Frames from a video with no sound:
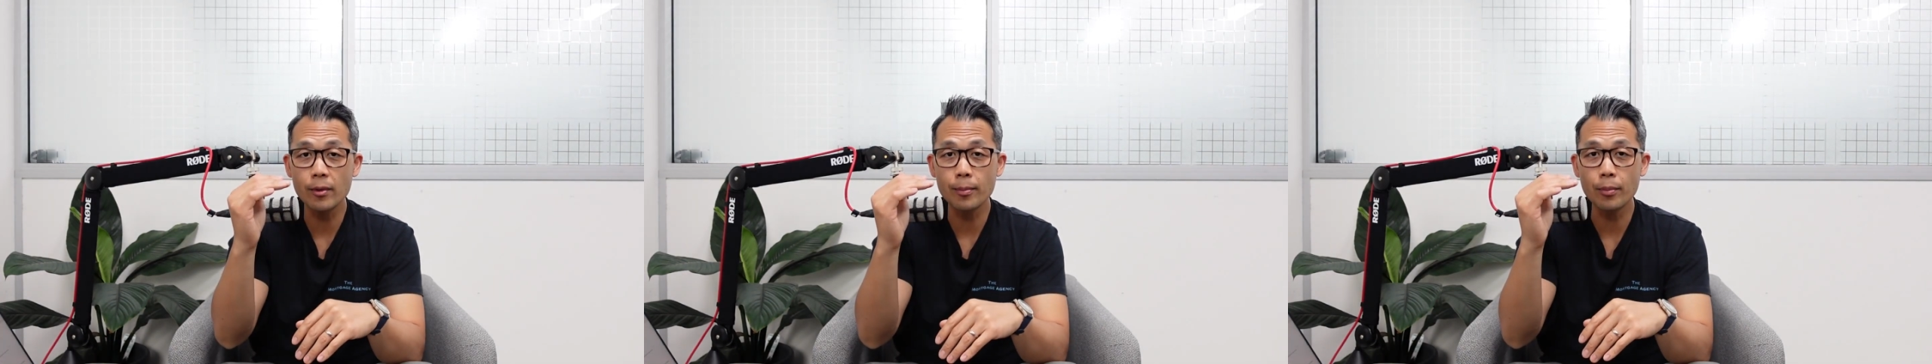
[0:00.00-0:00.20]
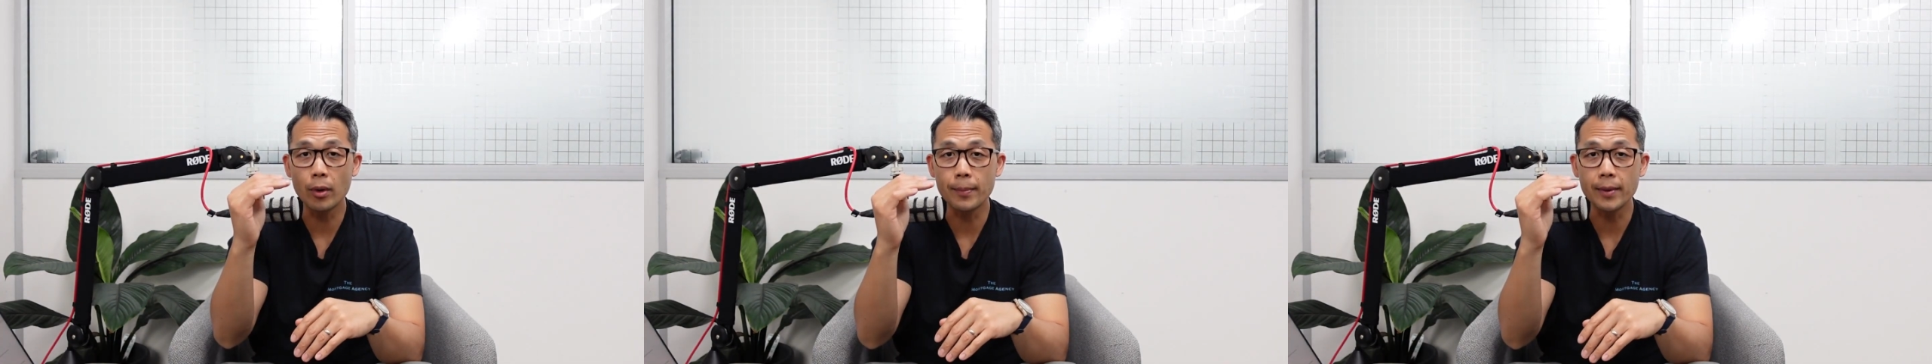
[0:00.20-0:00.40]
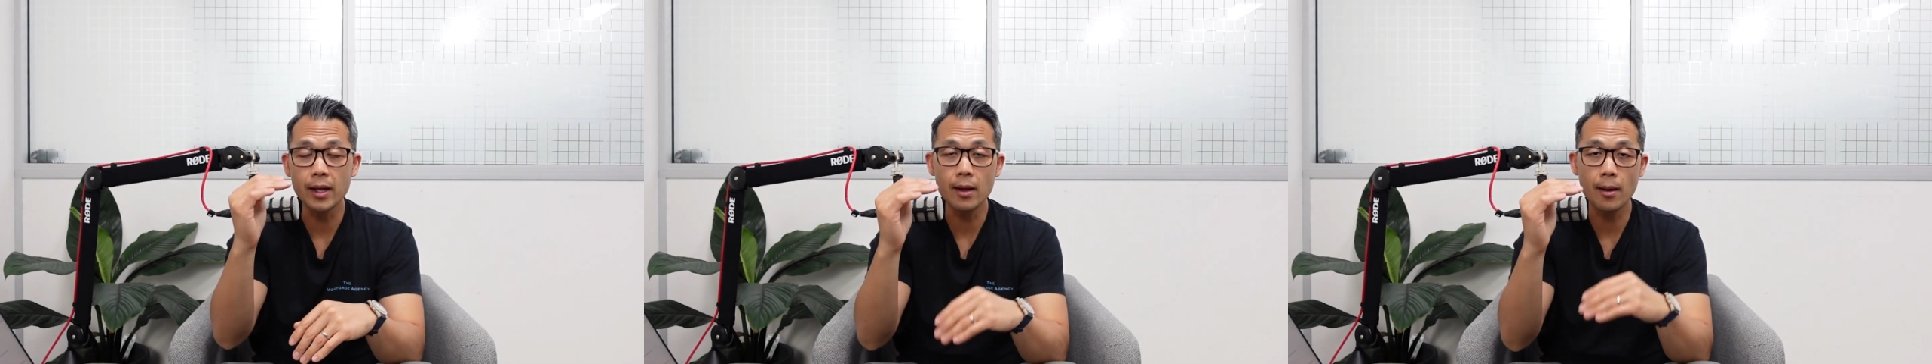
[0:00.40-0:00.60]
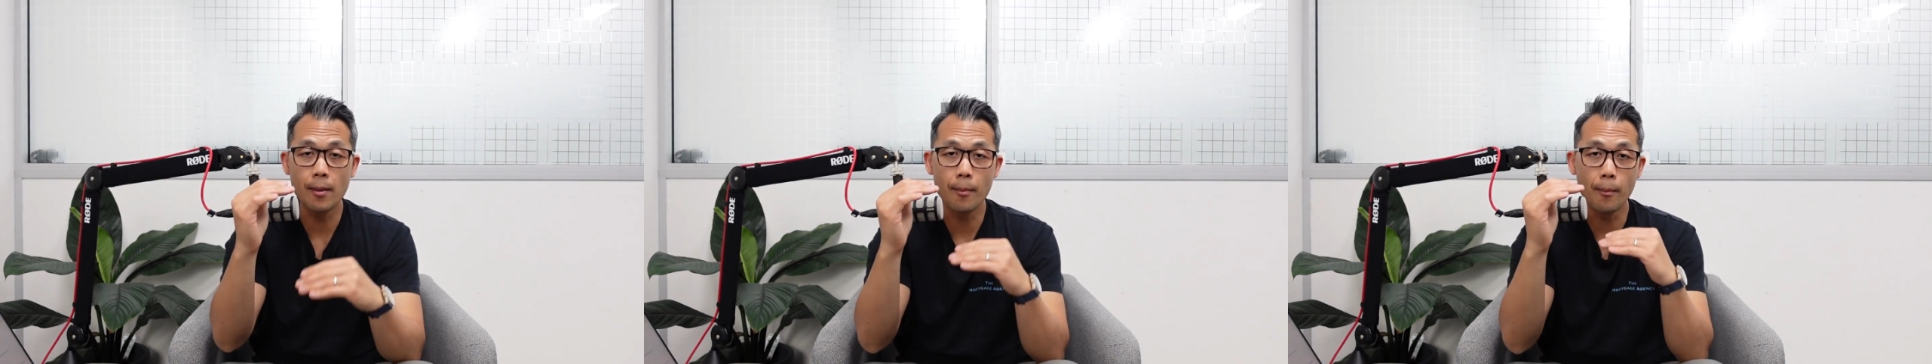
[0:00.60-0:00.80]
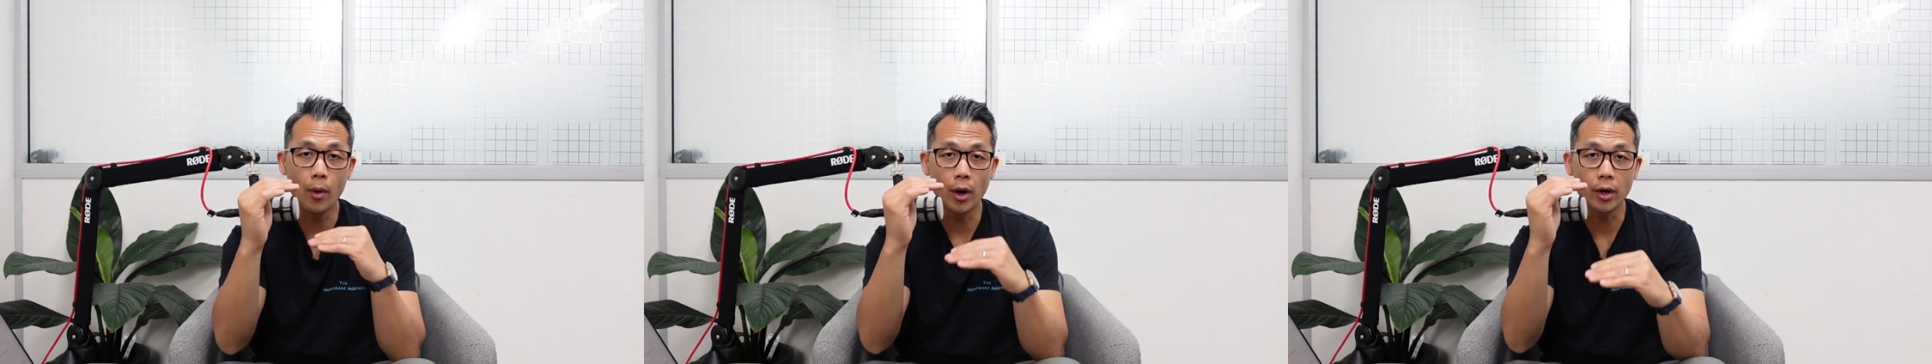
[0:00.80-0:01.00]
property
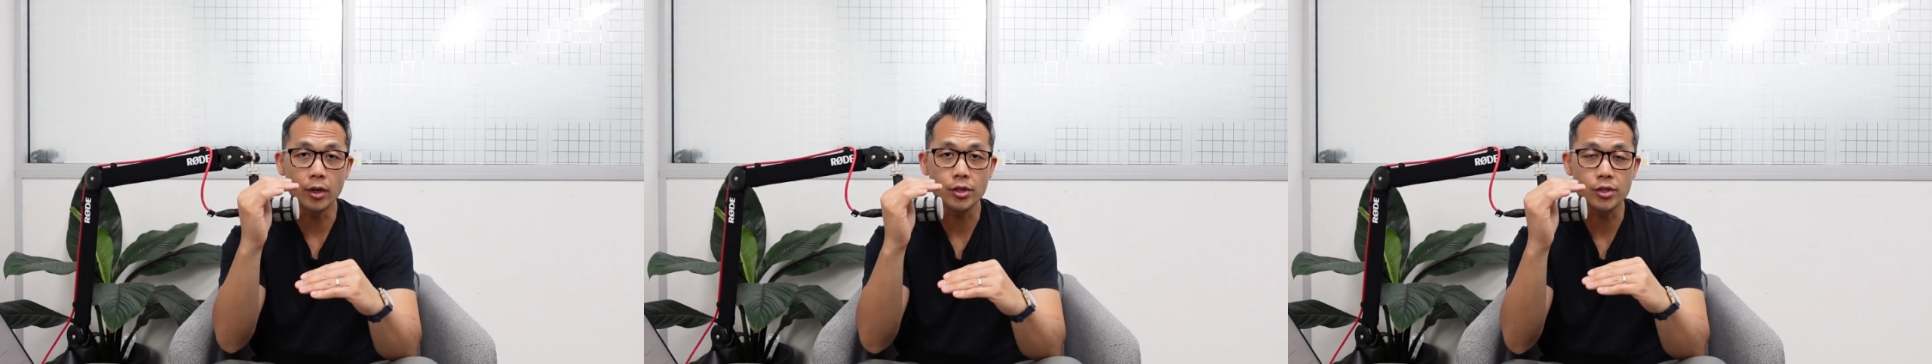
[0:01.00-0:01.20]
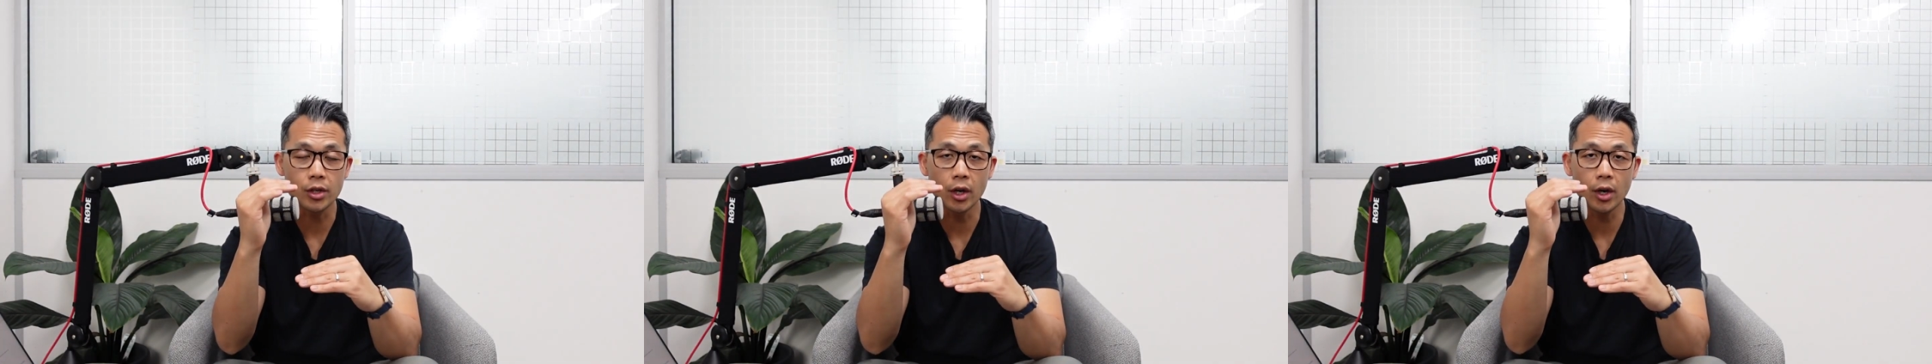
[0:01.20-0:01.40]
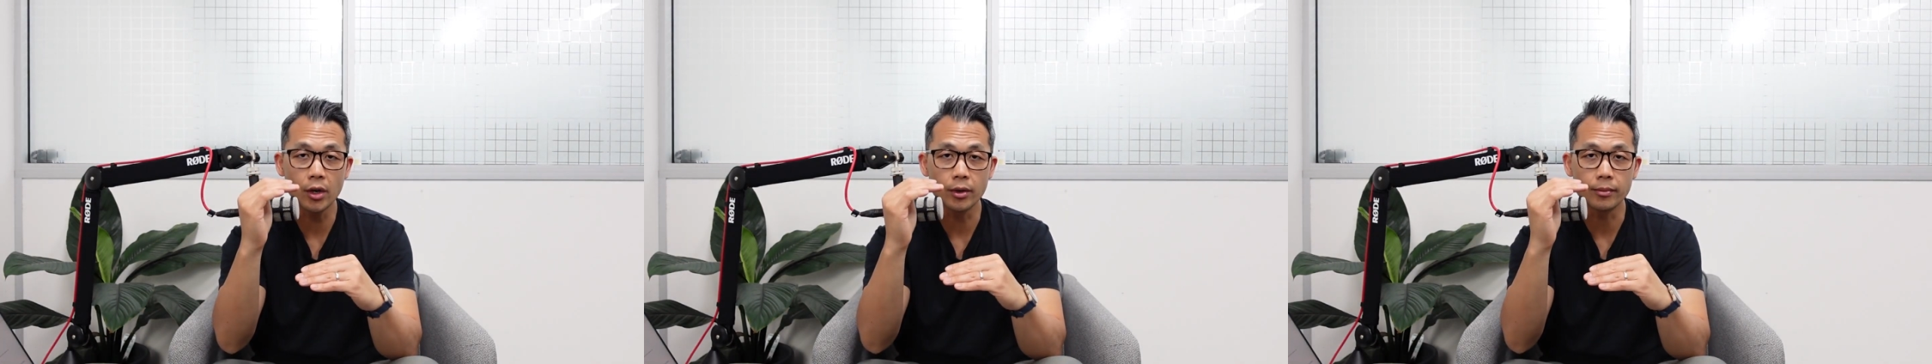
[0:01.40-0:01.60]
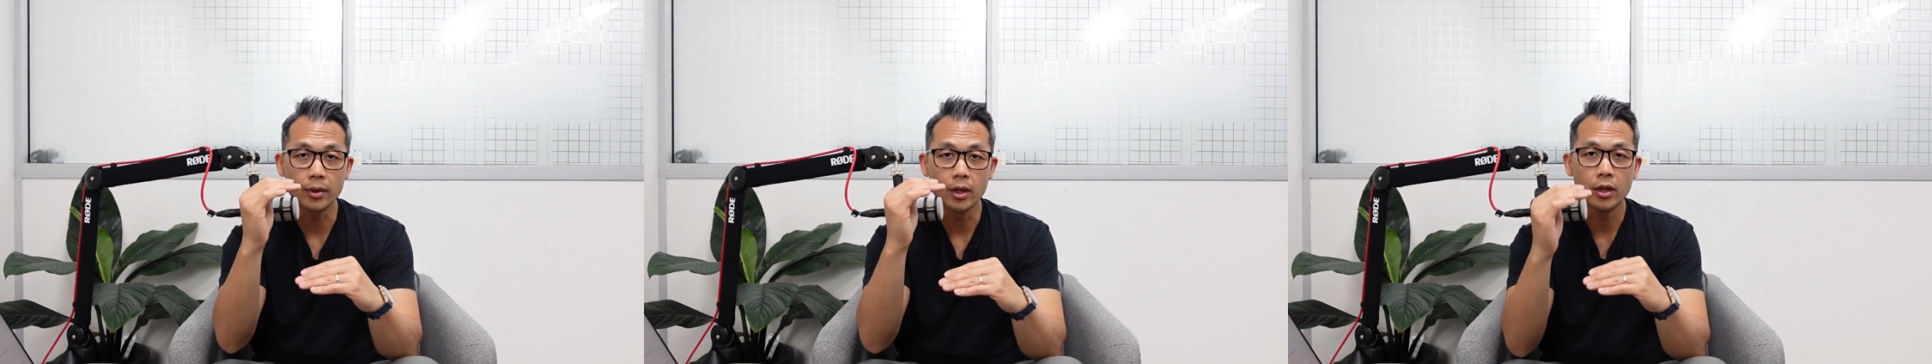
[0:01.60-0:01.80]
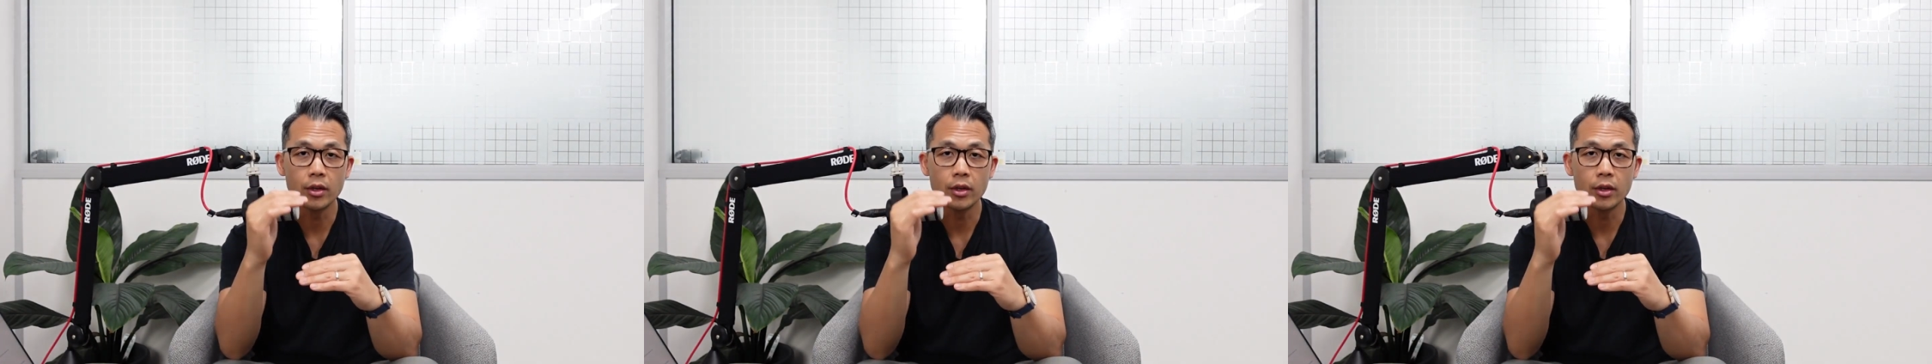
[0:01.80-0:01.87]
minus your loan.